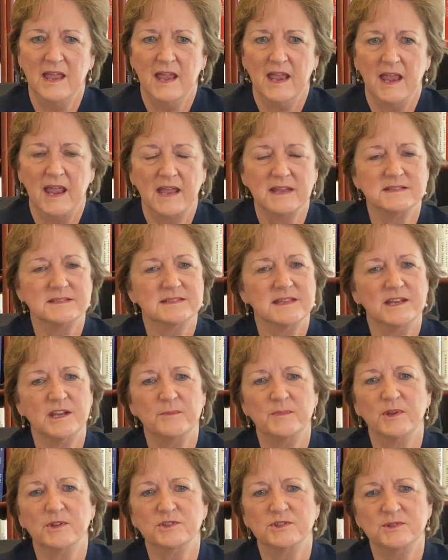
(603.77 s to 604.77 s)
and Senate
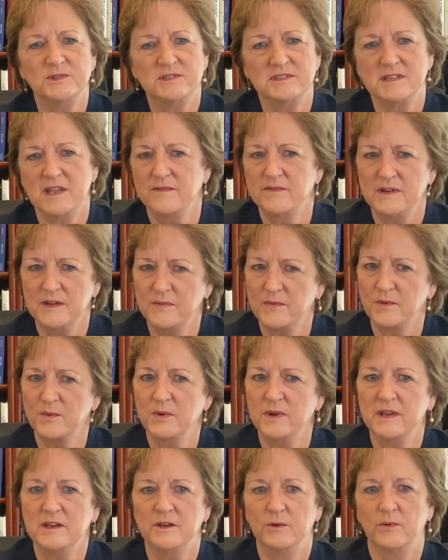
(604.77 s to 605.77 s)
Bill
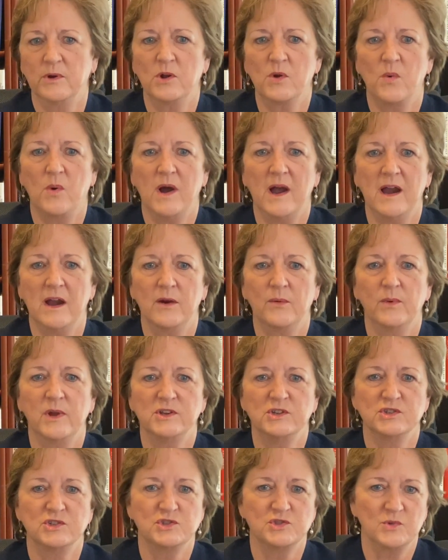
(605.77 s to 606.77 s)
273 to require
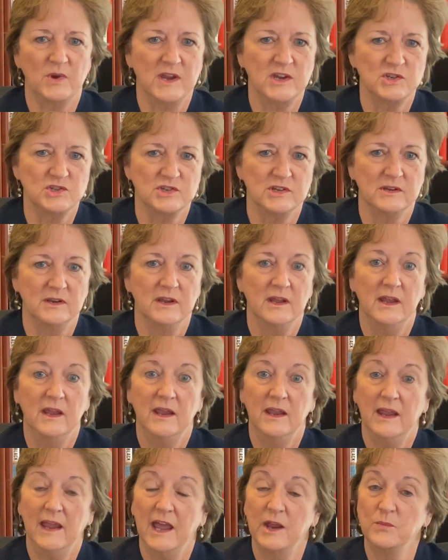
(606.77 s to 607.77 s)
registration
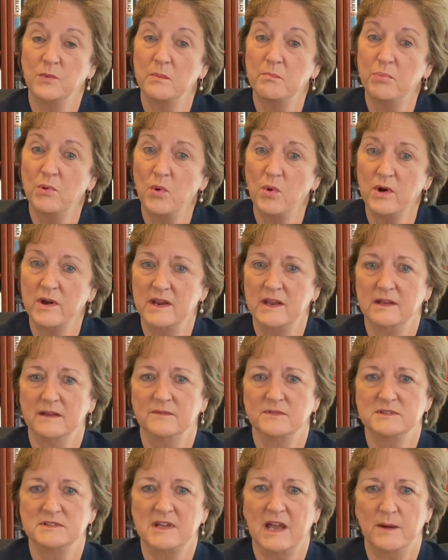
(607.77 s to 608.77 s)
and reporting of
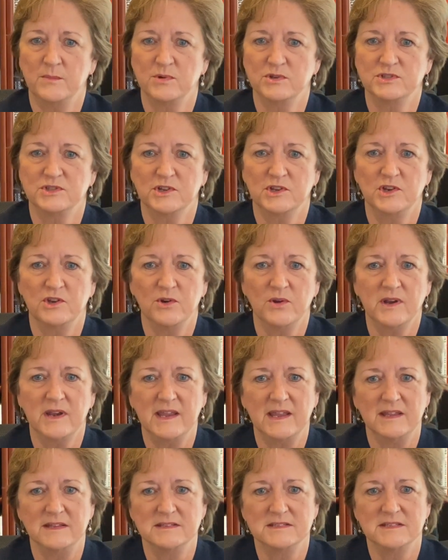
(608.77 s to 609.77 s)
cybersecurity
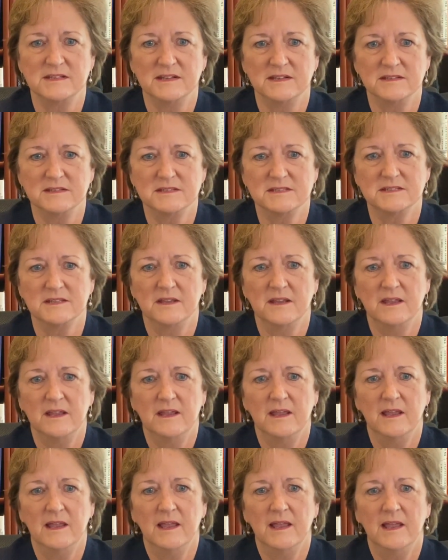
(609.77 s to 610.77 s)
incidents.
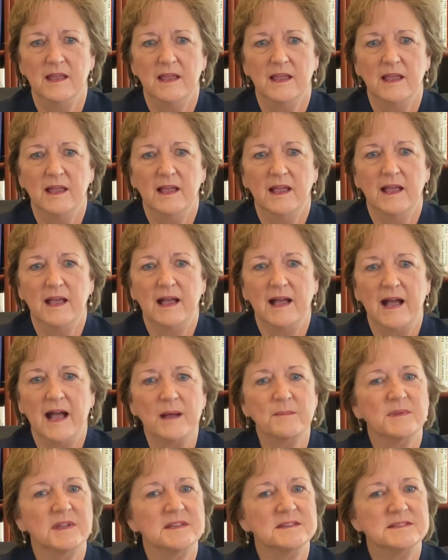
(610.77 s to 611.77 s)

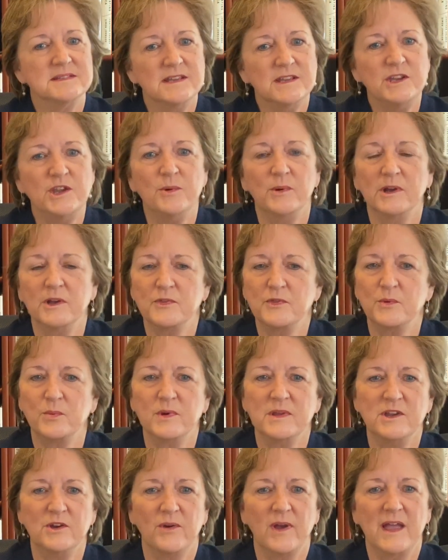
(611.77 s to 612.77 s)
I'm continuing a
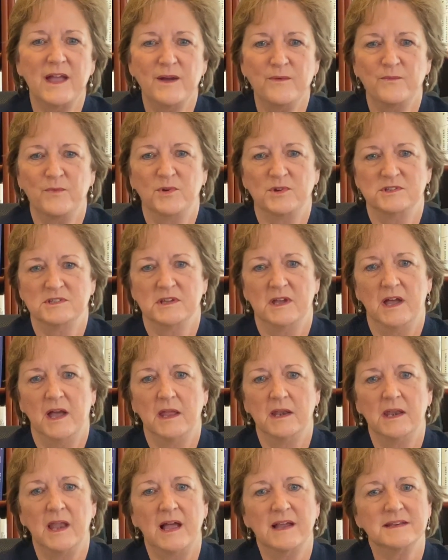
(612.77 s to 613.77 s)
3-year effort to
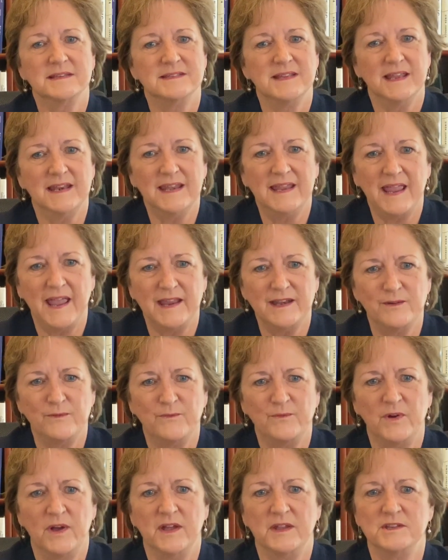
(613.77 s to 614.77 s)
unlock dedicated
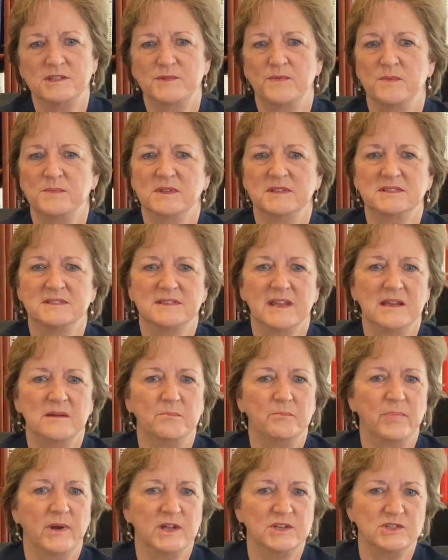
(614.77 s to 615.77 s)
funds from the state
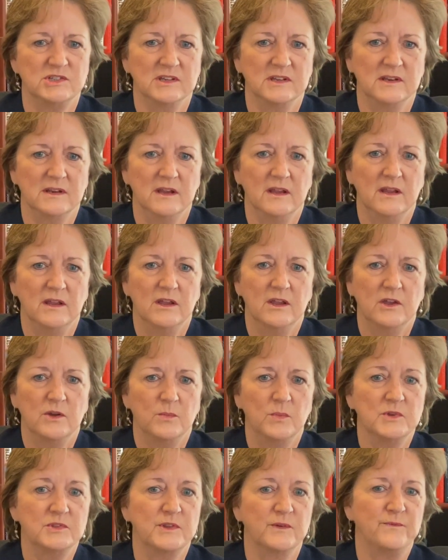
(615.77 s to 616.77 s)
budget
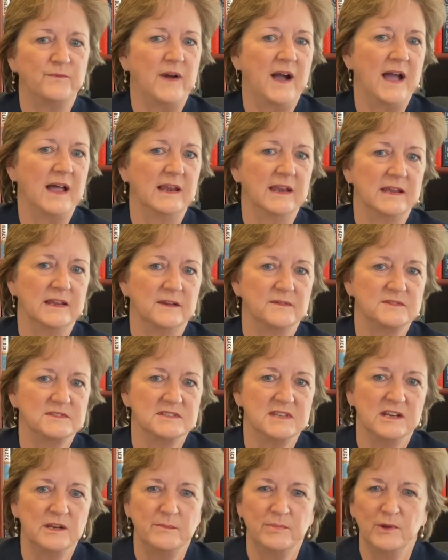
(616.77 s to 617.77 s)
with the filing of
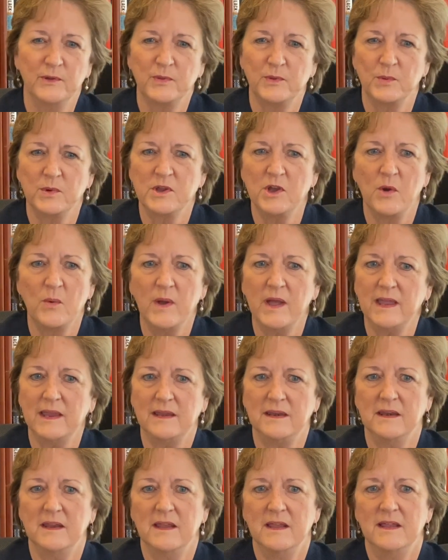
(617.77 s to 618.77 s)
Senate Bill 308